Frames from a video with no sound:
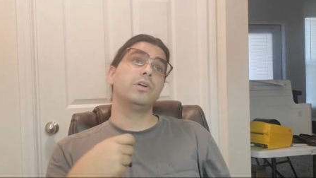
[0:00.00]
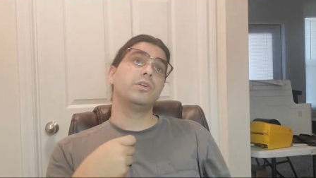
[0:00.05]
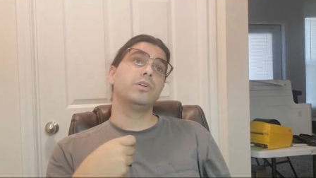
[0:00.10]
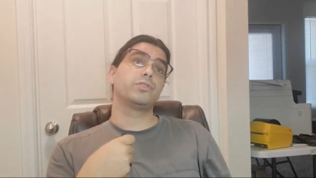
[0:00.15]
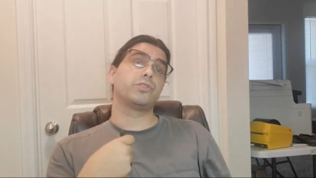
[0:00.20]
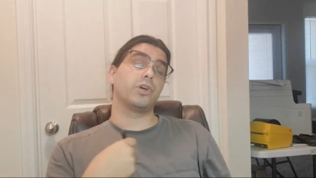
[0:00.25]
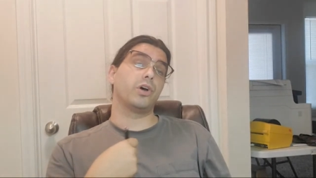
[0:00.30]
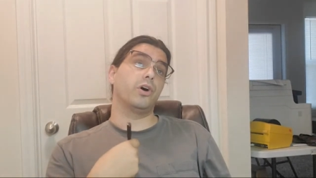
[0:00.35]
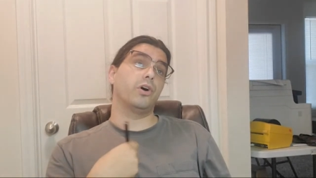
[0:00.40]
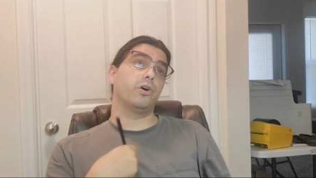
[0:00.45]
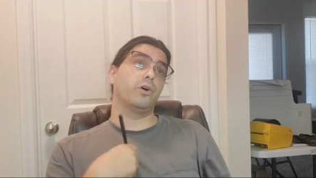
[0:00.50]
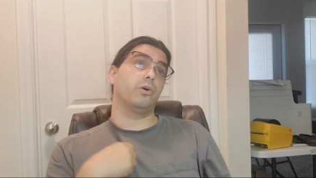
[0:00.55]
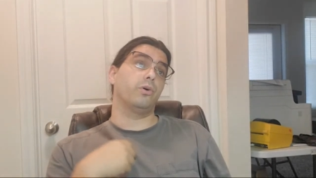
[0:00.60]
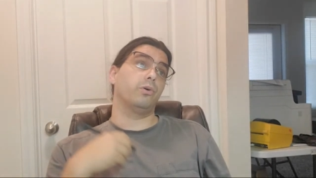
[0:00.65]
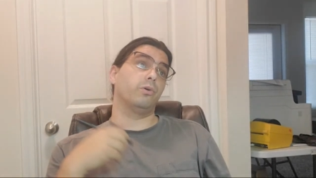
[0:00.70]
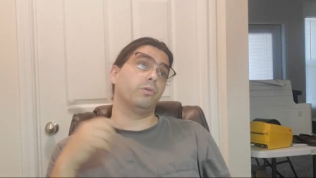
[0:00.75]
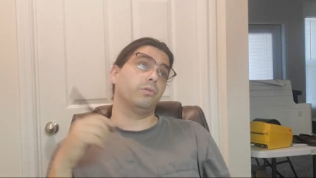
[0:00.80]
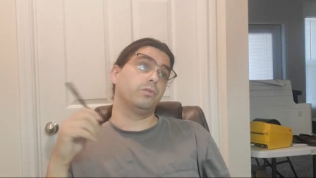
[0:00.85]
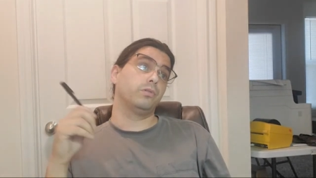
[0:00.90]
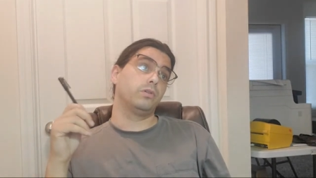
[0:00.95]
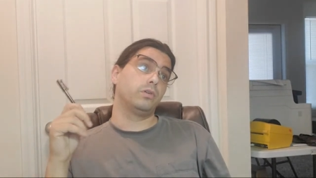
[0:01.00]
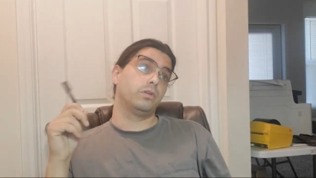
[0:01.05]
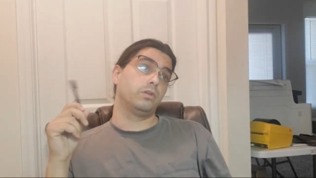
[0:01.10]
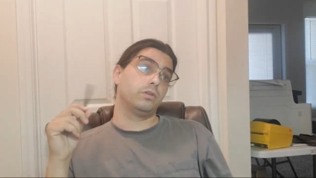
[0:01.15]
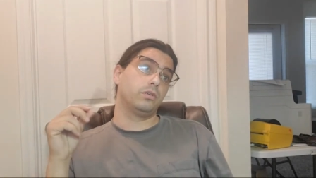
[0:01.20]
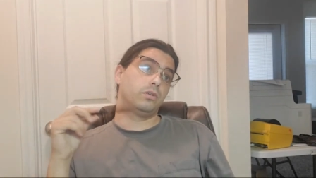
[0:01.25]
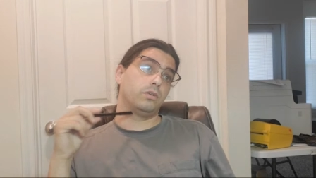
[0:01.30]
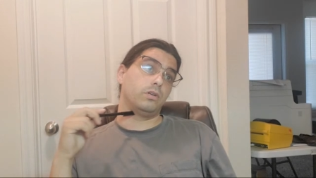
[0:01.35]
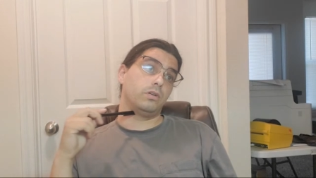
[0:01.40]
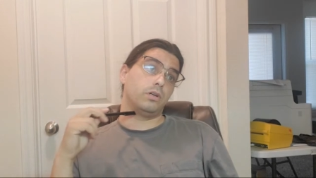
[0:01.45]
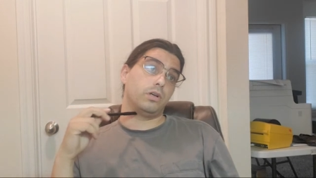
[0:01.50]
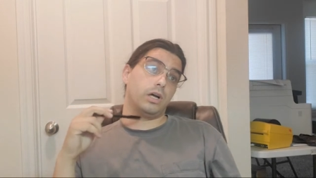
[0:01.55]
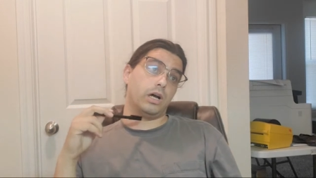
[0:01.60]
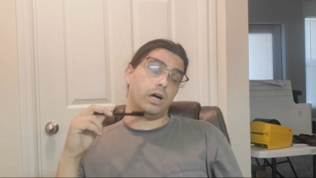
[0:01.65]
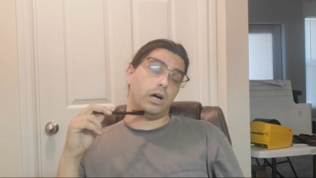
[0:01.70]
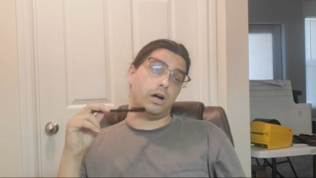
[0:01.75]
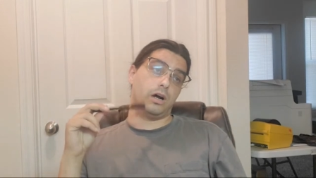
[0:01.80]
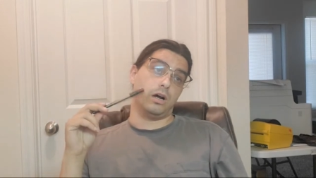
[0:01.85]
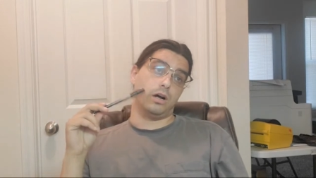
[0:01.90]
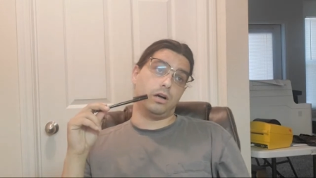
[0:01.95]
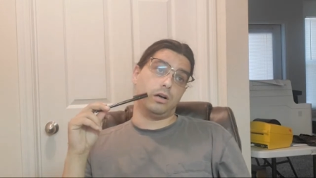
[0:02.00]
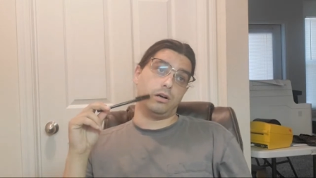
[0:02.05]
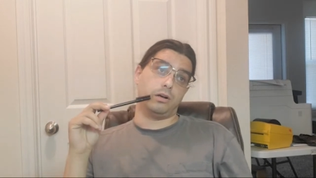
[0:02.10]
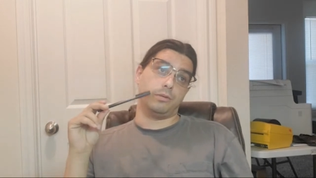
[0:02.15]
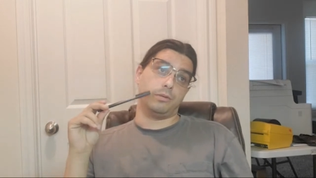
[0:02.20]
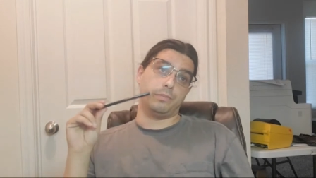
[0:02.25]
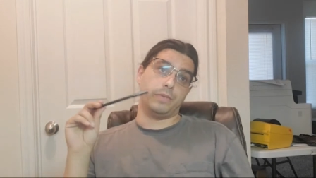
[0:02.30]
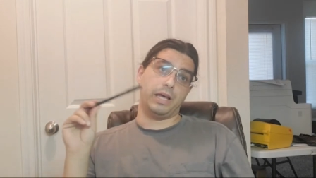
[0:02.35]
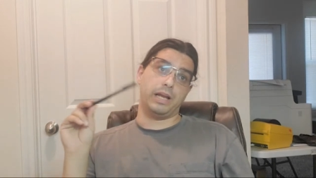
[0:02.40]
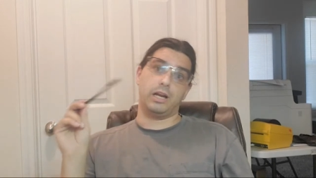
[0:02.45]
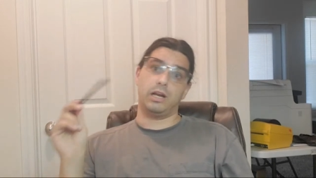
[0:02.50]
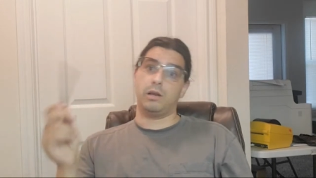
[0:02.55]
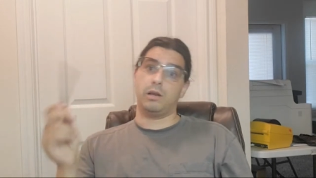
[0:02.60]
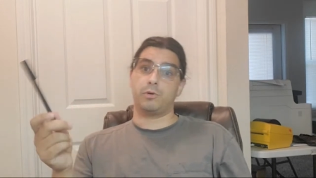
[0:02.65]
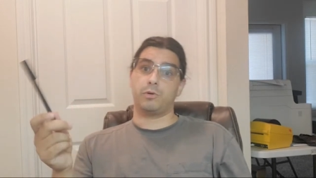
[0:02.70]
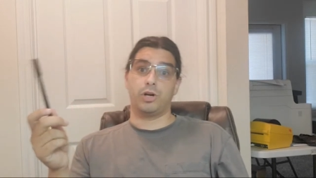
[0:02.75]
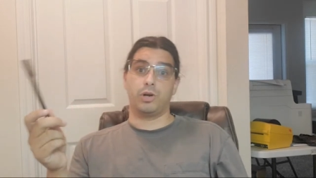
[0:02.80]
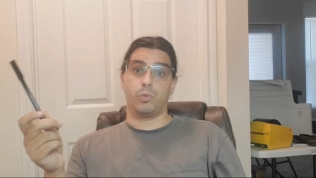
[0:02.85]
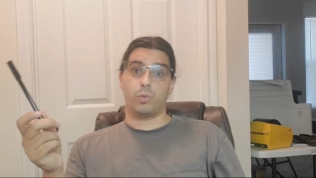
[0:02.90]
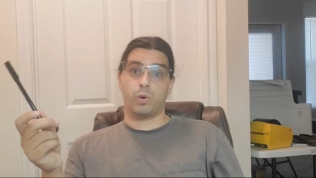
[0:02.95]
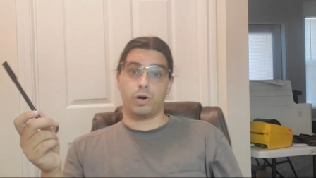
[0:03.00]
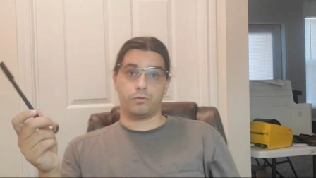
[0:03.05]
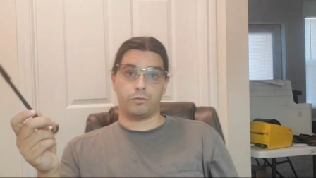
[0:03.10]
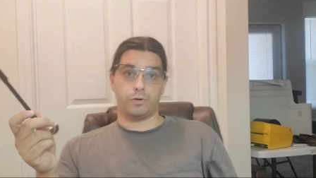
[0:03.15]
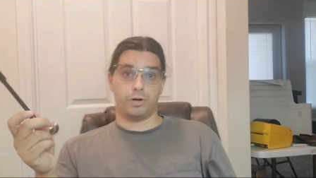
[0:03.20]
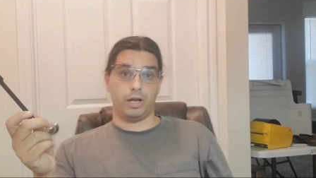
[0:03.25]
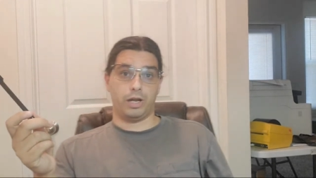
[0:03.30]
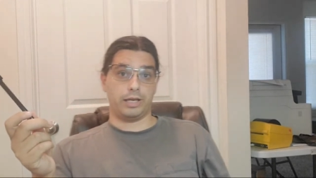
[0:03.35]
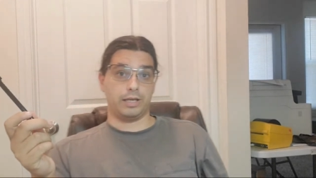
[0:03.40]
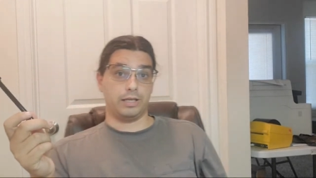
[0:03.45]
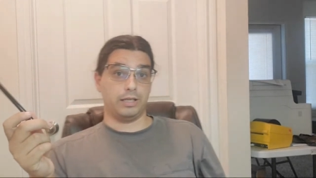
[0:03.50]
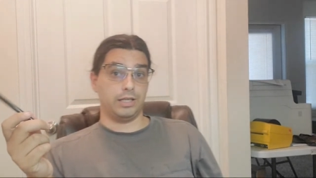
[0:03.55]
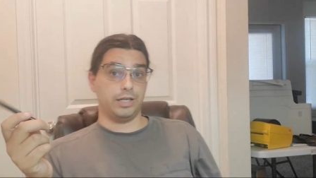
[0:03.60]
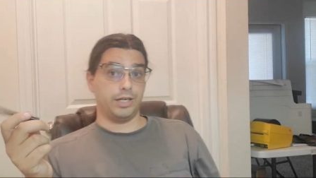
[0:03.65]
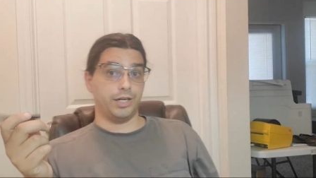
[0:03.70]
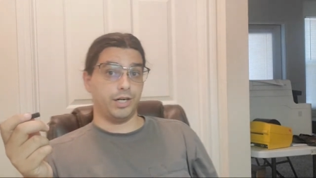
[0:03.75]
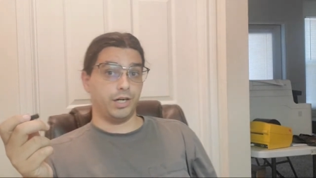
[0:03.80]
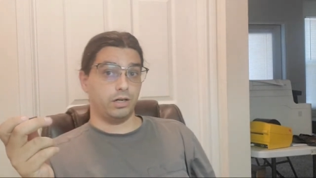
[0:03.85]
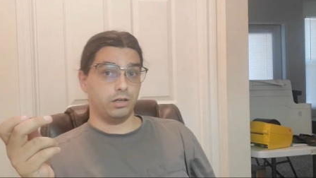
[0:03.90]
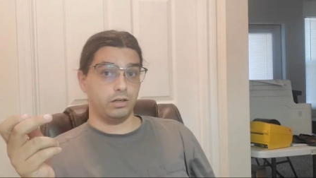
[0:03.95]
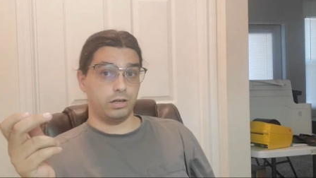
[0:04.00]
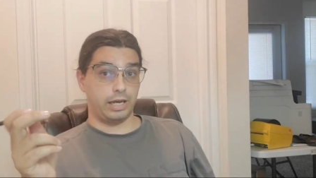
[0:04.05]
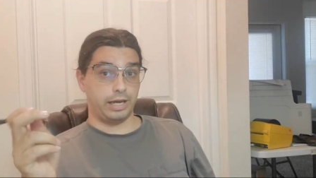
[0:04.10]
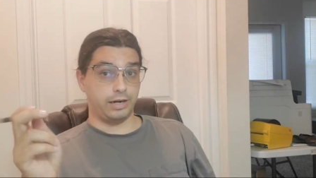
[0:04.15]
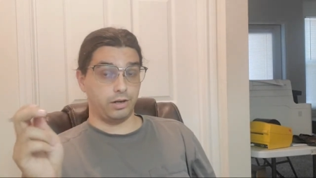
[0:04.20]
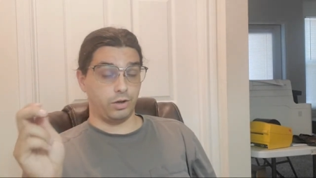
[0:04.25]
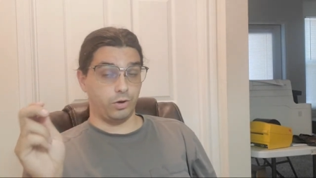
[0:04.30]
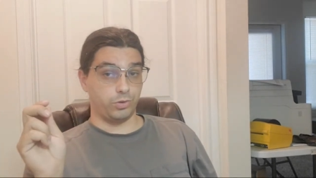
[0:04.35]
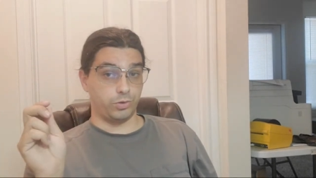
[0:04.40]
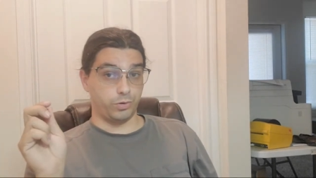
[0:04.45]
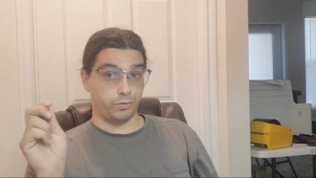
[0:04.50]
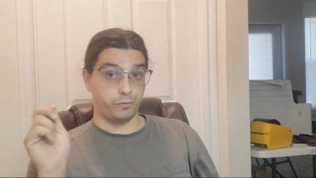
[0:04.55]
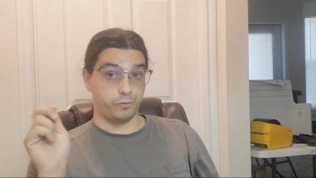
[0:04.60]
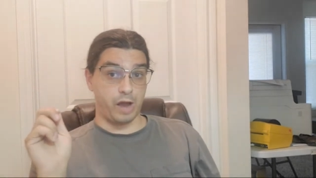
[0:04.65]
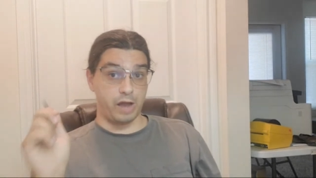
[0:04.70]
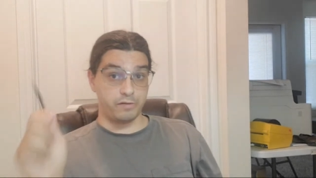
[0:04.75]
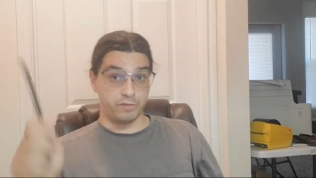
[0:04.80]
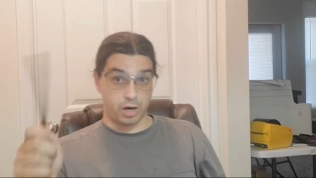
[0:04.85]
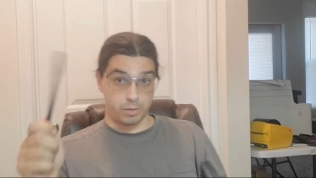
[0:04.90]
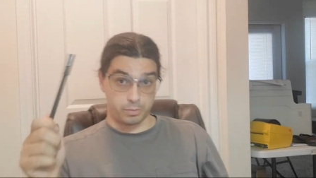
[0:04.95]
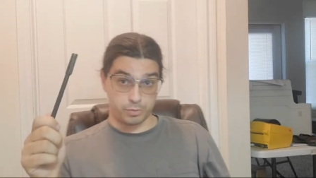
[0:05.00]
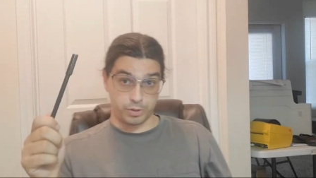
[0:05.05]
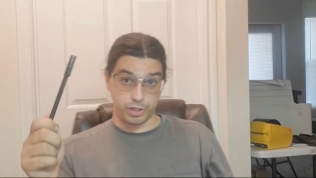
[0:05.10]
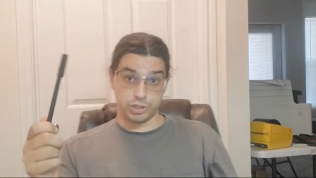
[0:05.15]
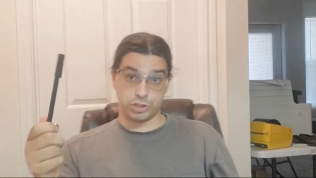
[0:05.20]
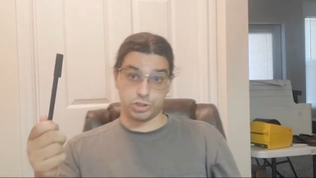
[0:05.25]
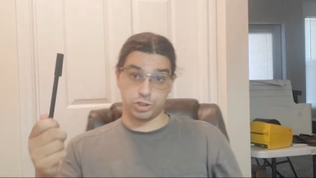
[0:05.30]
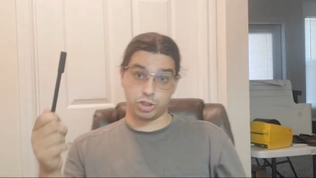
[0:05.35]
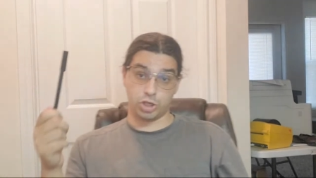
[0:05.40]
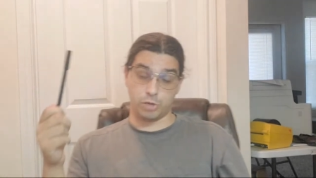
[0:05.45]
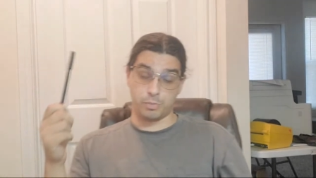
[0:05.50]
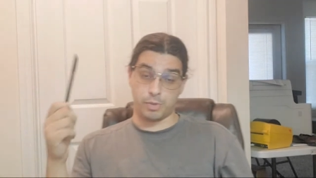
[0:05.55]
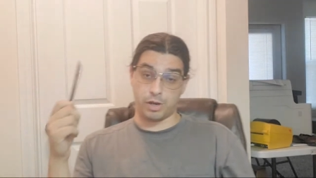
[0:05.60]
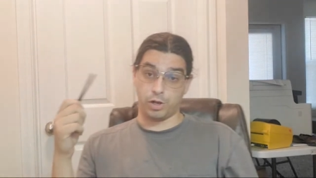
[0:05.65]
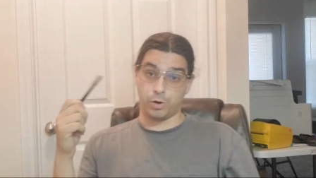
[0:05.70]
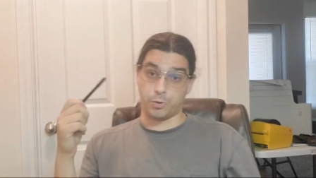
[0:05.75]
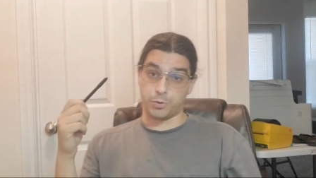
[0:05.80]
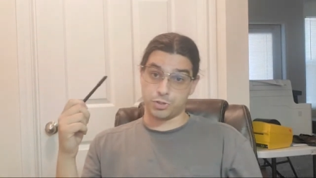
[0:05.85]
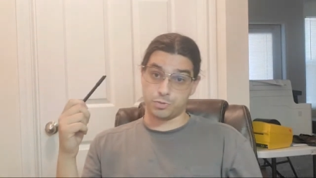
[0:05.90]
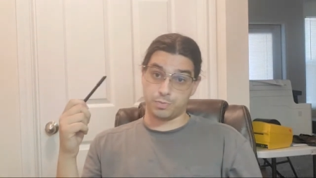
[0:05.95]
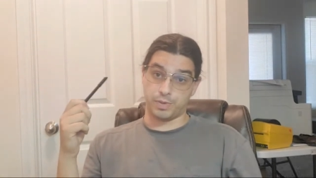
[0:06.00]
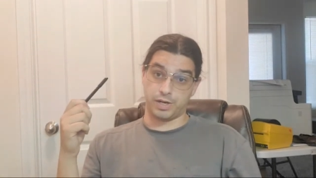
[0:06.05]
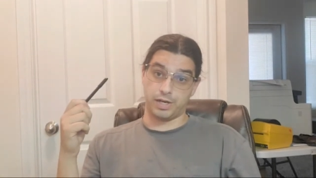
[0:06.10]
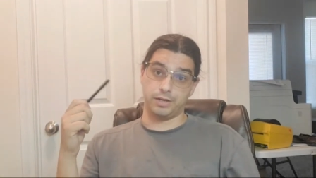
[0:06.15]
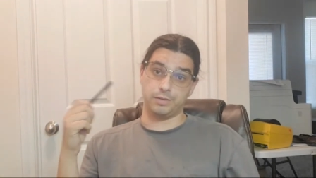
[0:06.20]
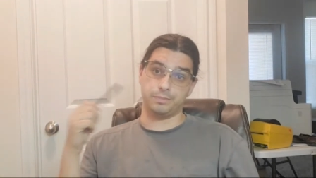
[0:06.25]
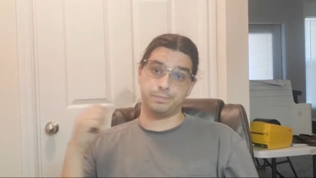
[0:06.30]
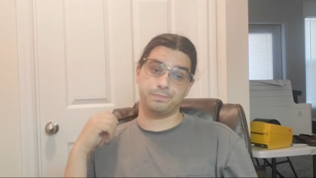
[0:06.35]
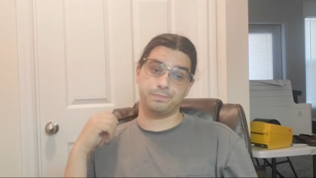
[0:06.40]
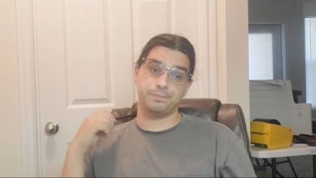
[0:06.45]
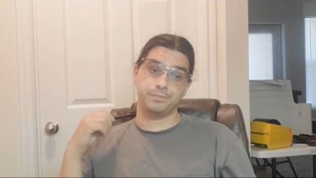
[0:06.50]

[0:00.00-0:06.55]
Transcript: So, ended up couldn't work for like a year. I had to go through 5 operations on my lower spine.